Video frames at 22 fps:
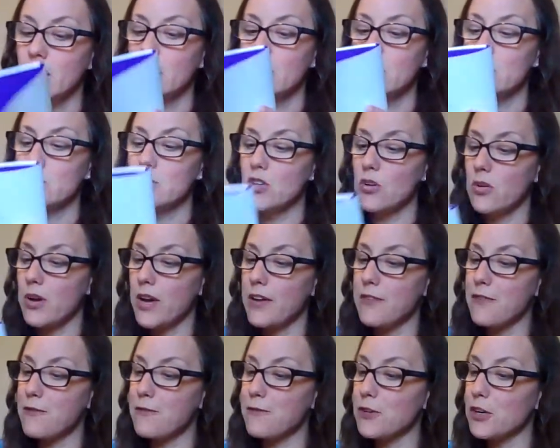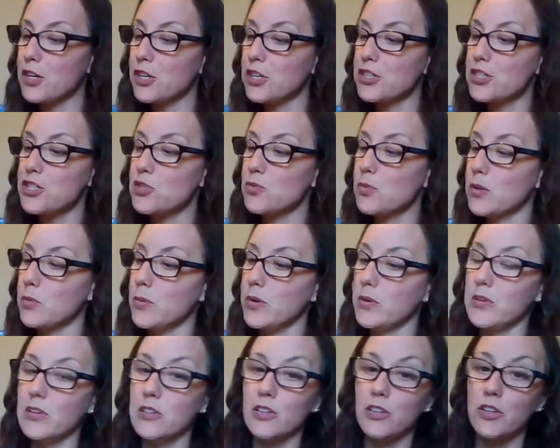So at first, when we
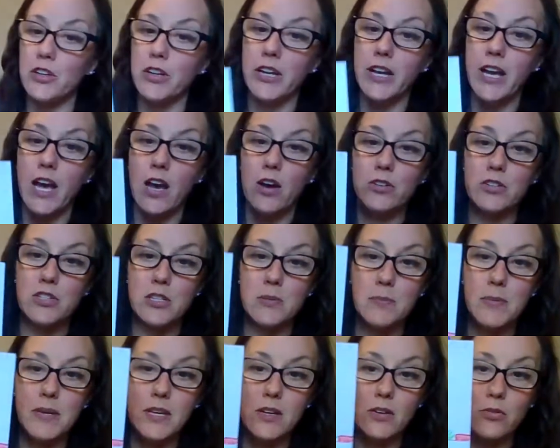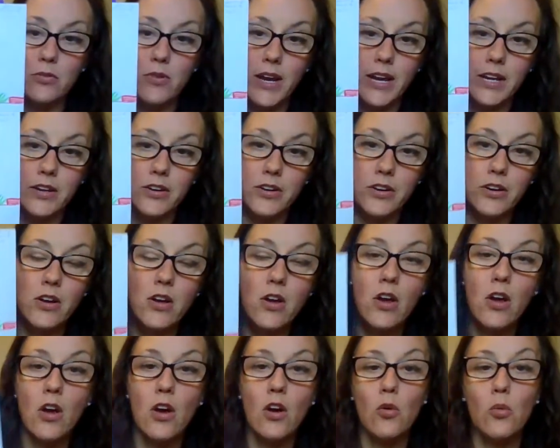were learning how to be a writer,
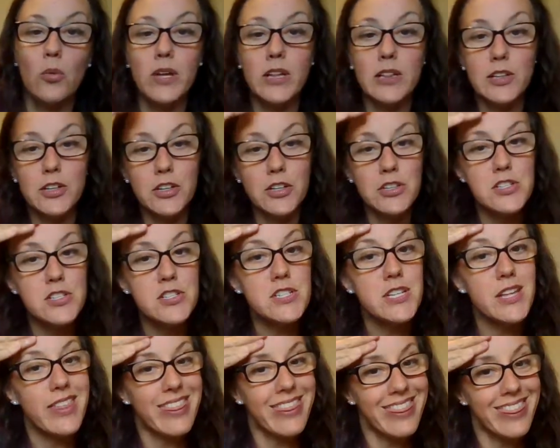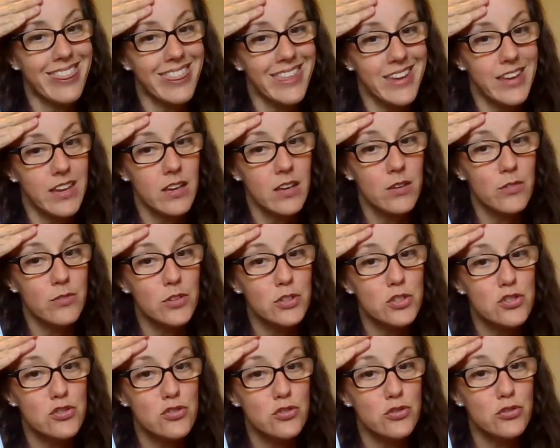we learned to think of a
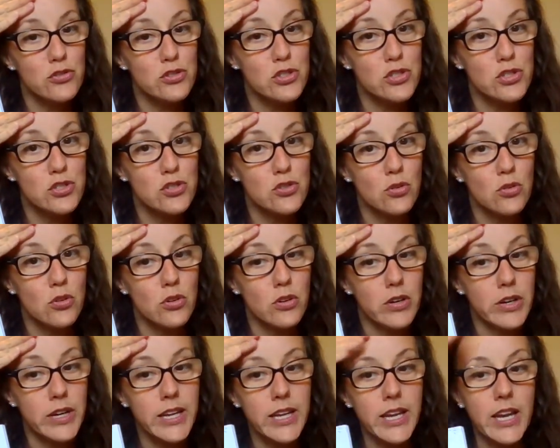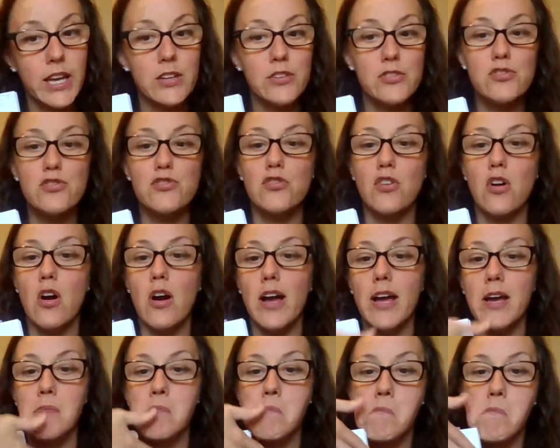true story and draw
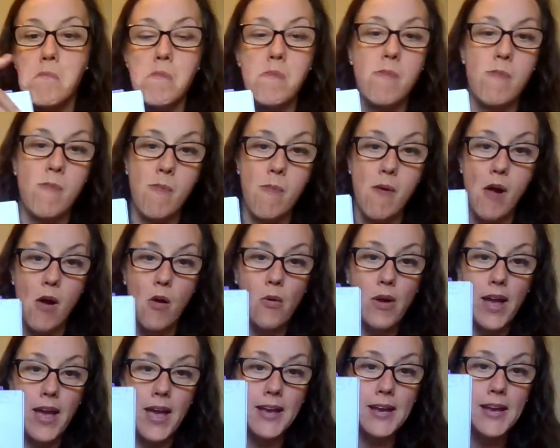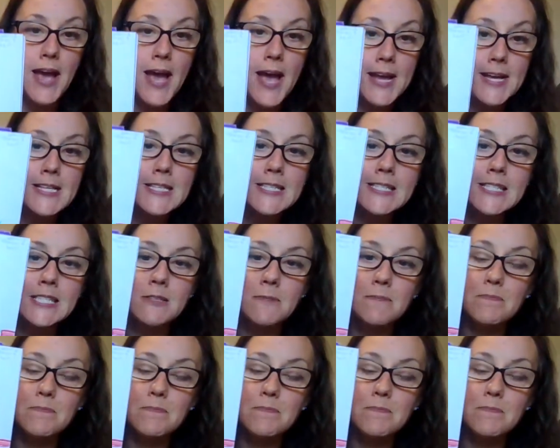it. Okay, guys?